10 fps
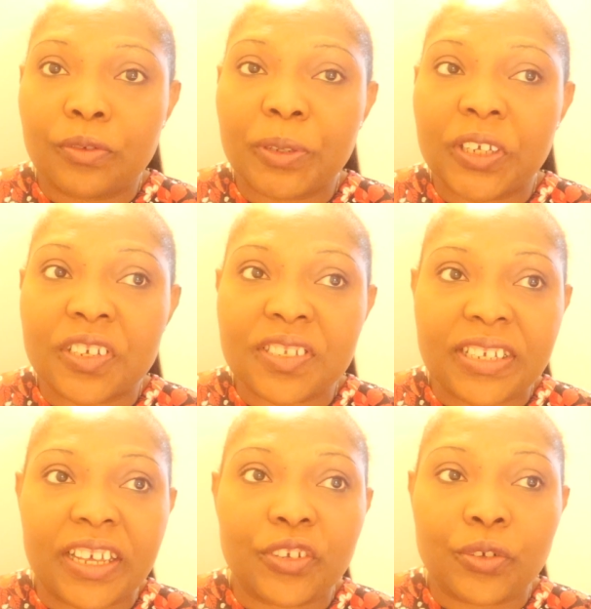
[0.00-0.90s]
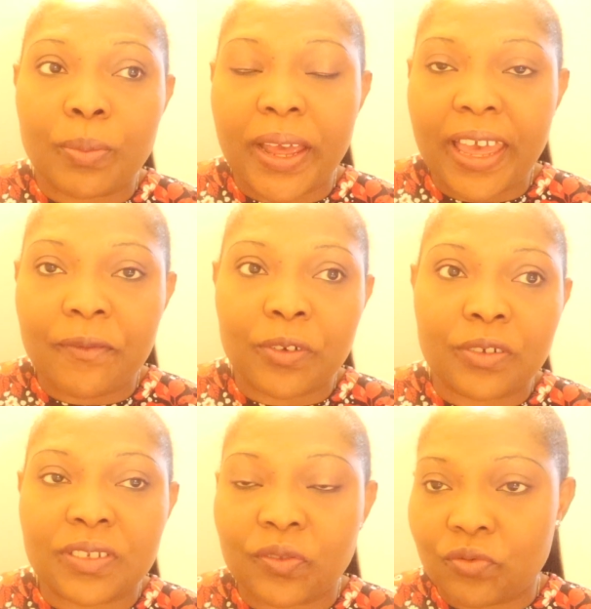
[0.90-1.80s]
Because yeah, you might have
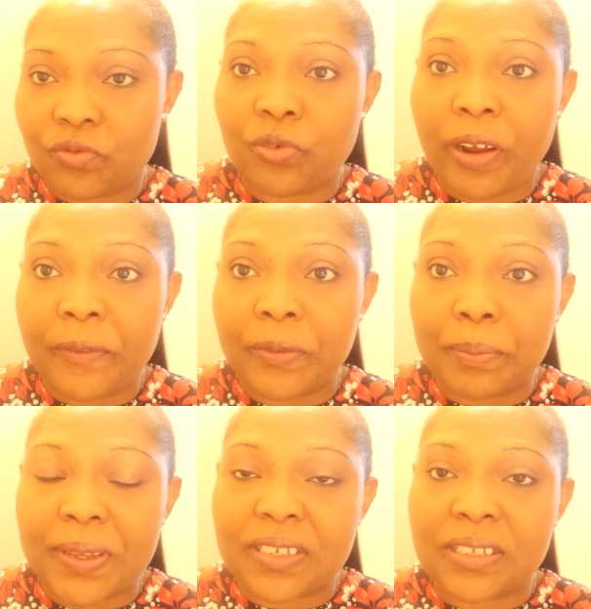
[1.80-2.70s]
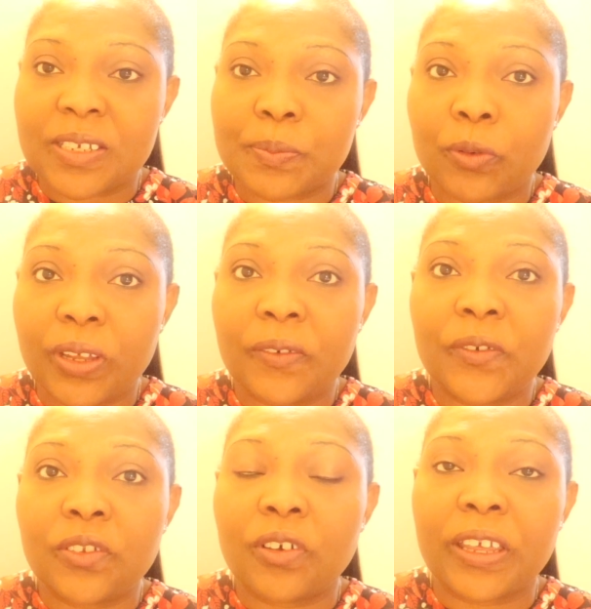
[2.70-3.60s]
a thriving business, but
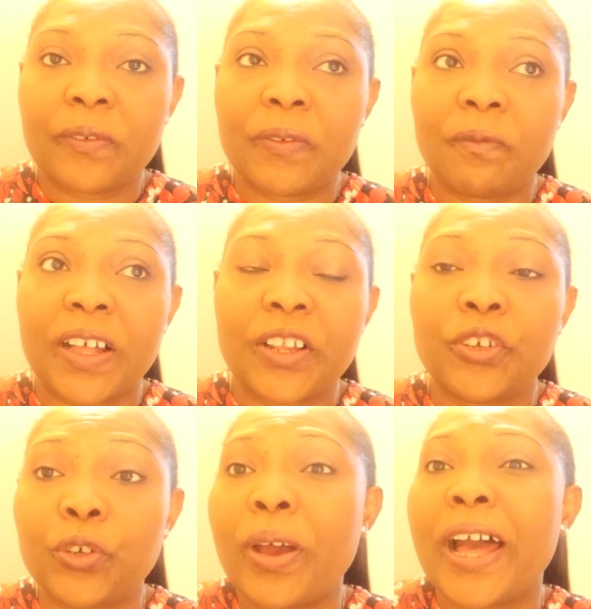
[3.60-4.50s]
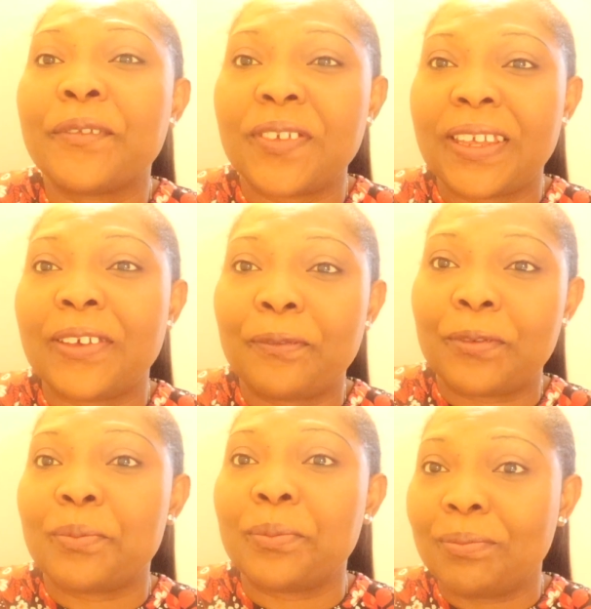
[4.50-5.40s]
if you're not giving value, you have to give
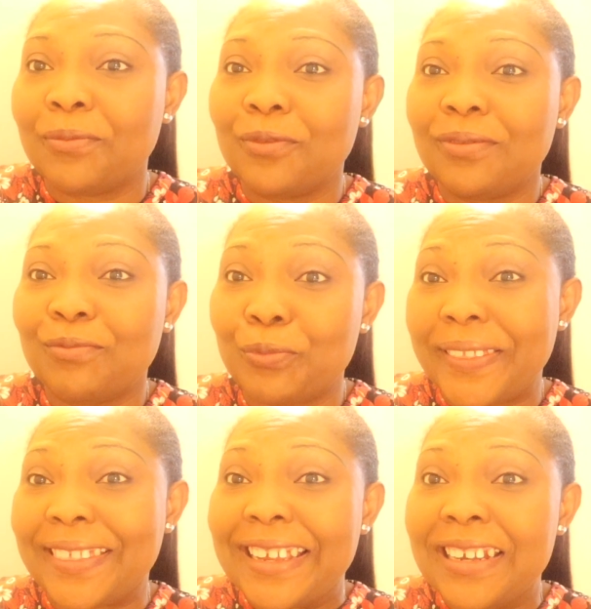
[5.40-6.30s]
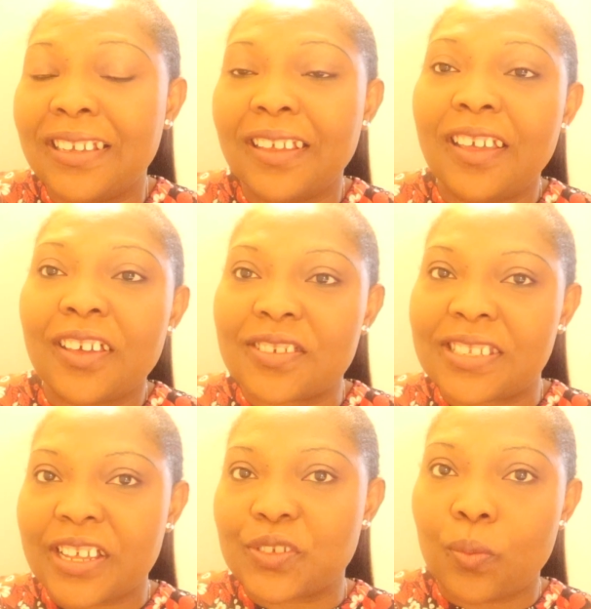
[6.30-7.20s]
from within, because
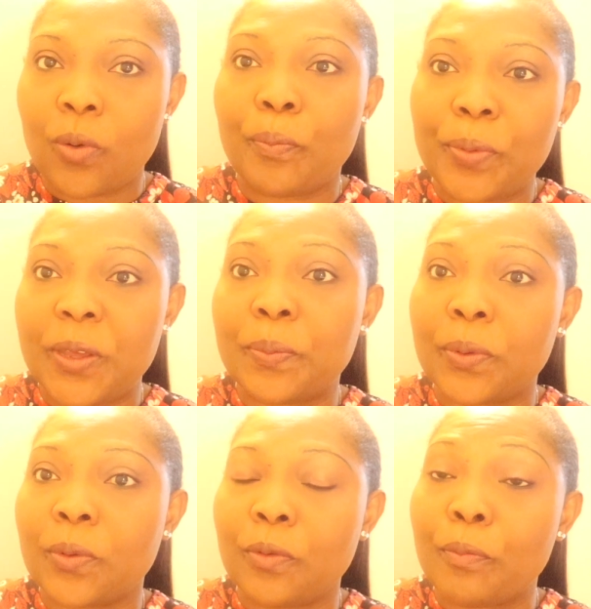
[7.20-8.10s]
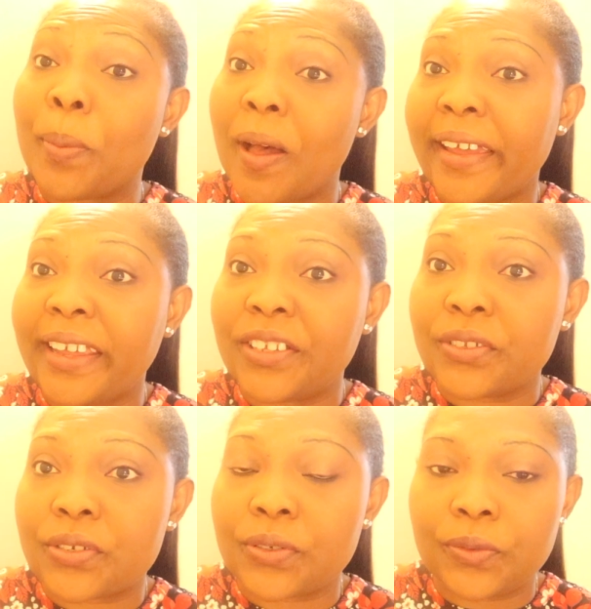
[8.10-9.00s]
that's what people buy
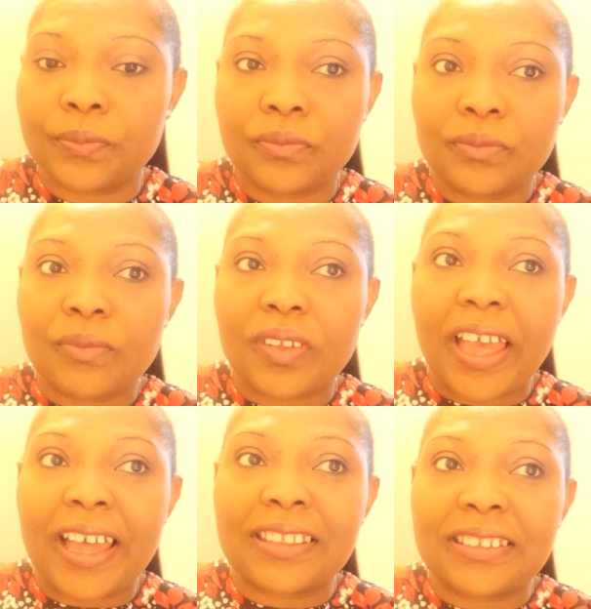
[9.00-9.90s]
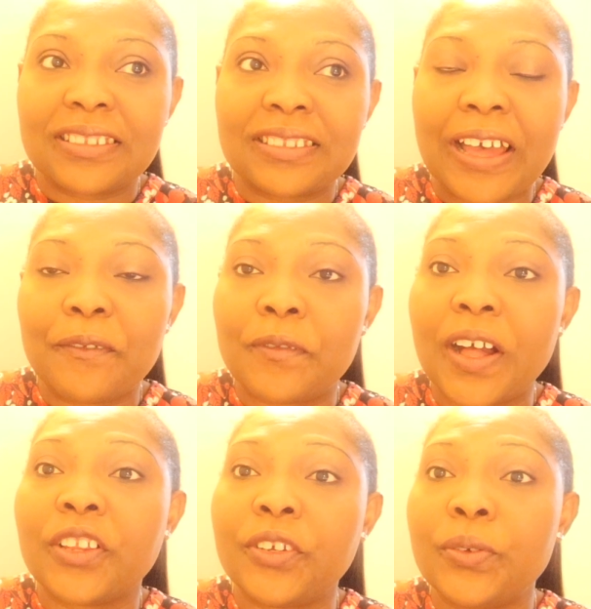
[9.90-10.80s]
into, and that
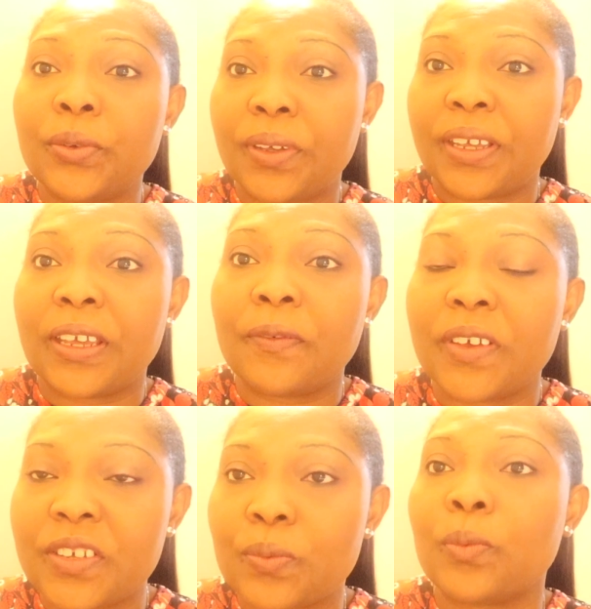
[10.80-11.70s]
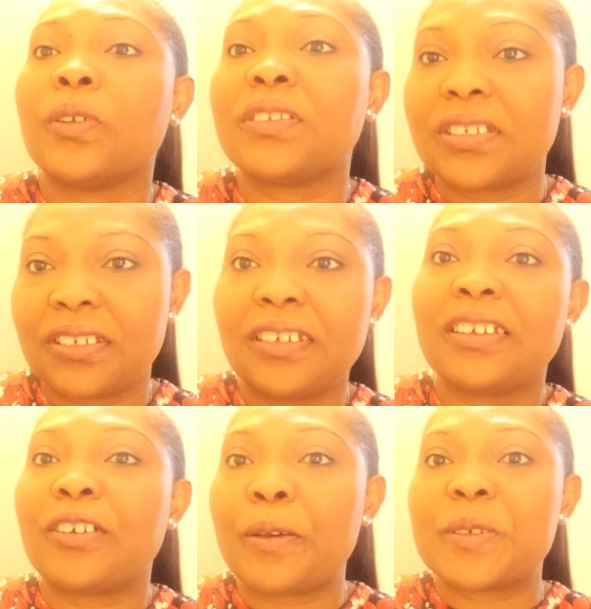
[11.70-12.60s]
value you give is what
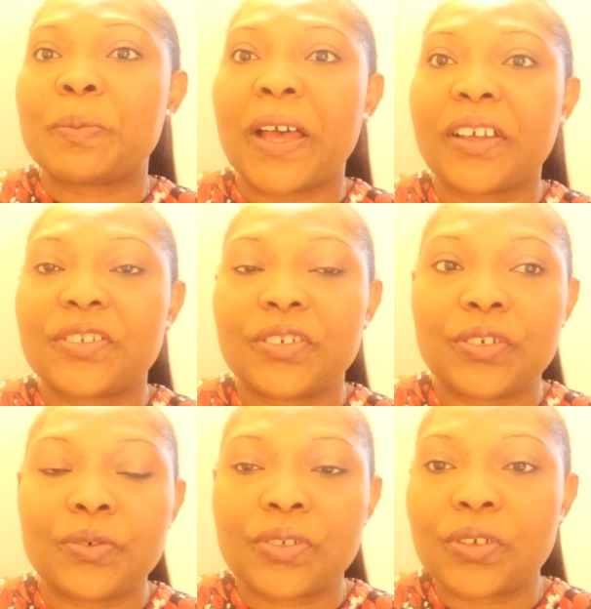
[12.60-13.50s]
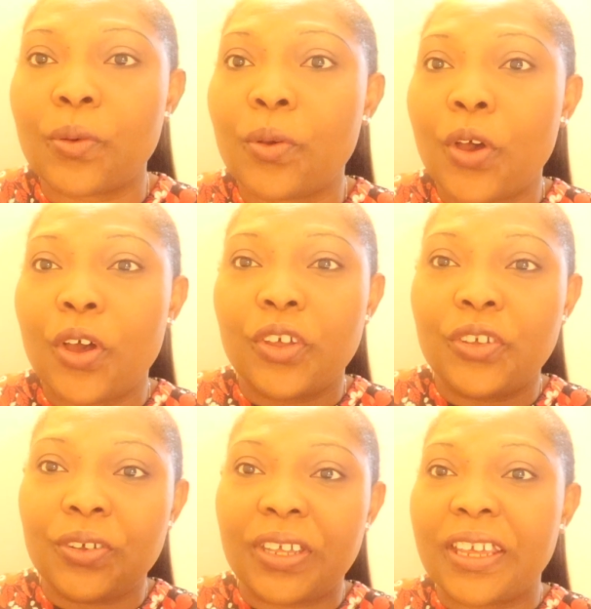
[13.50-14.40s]
comes back to you. So
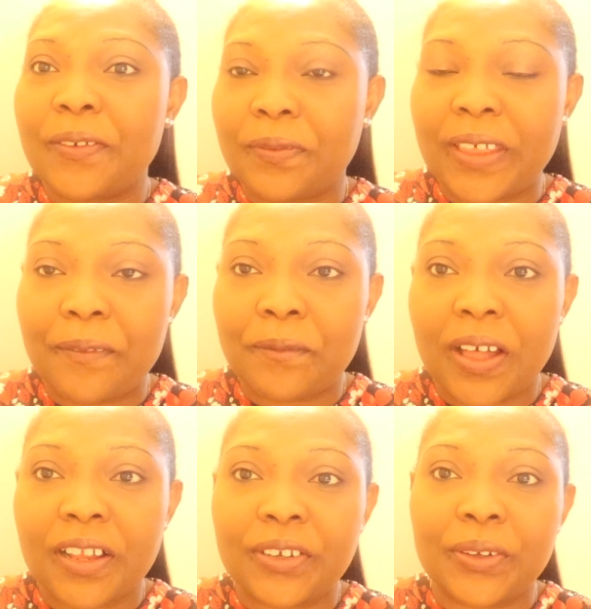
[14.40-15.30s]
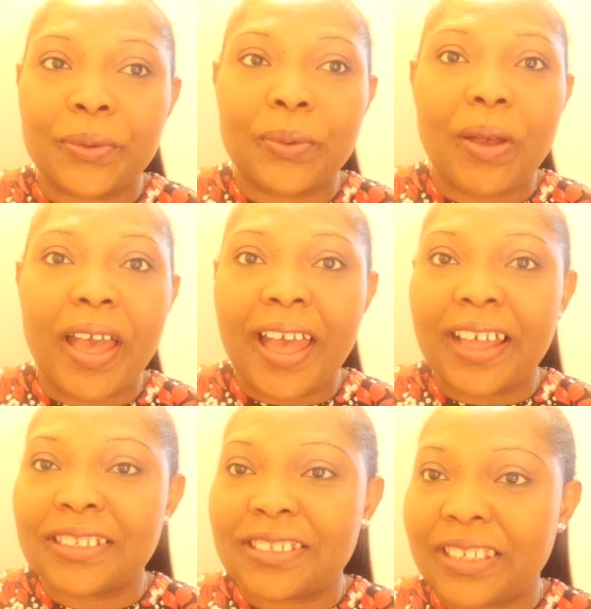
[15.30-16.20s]
you give that value
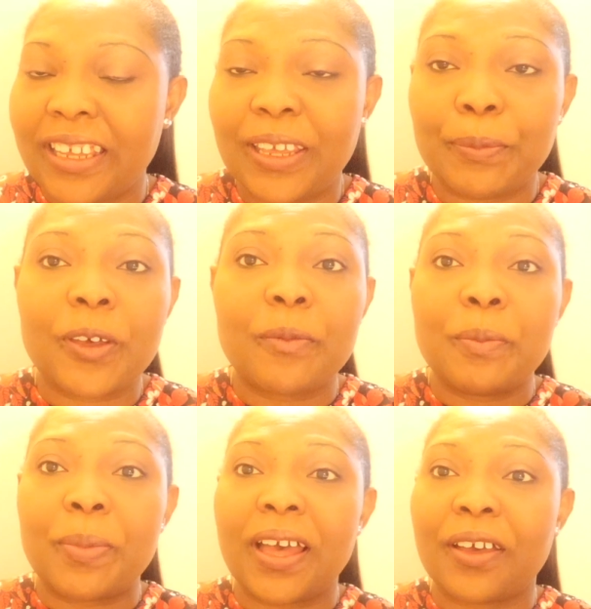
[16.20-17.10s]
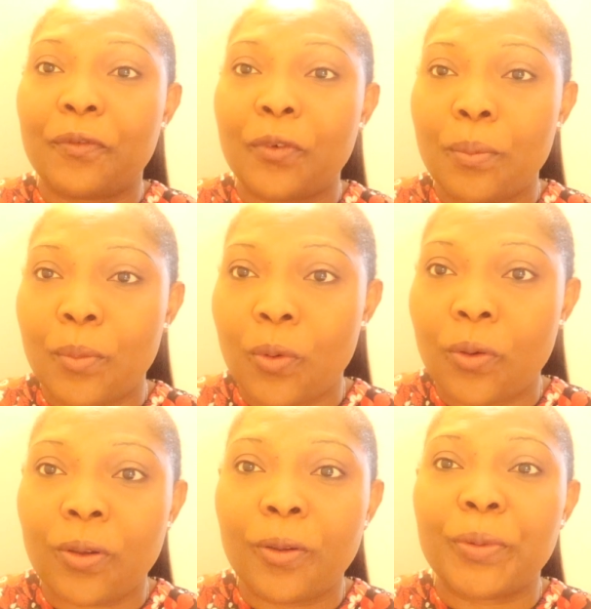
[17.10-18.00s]
and they keep coming back for
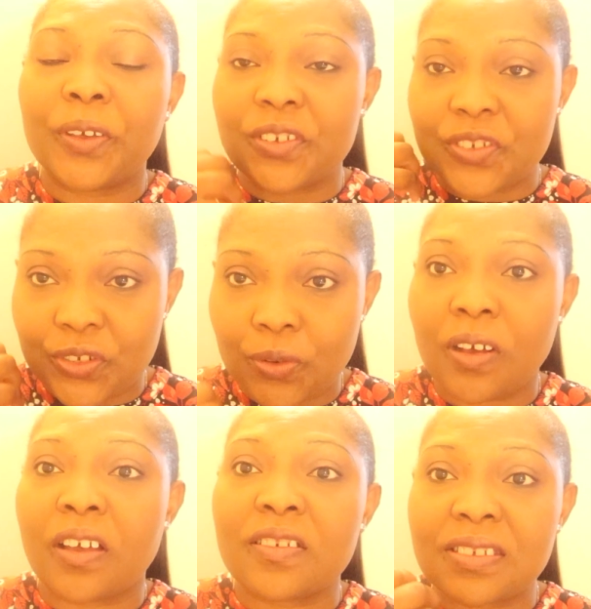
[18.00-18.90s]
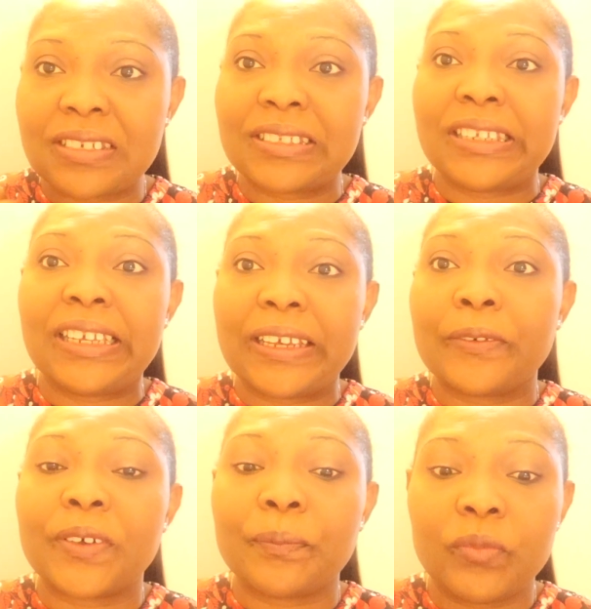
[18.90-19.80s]
more because you are constantly
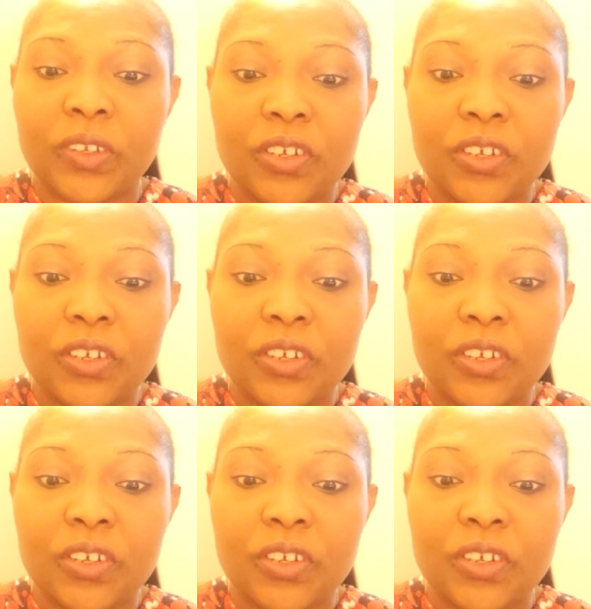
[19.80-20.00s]
giving.